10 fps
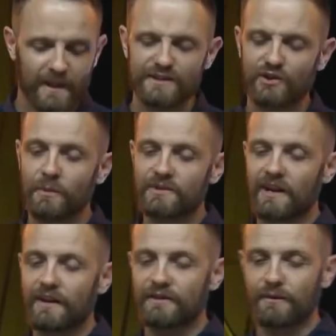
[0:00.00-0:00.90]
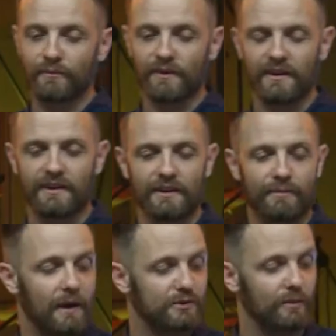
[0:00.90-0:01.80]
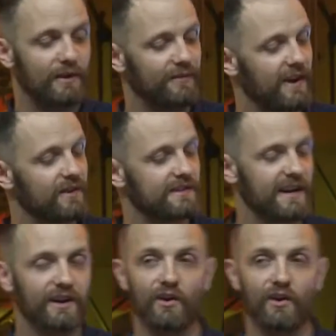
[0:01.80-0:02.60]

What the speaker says: There's a scripture I love in the Bible. It's one of my favorites,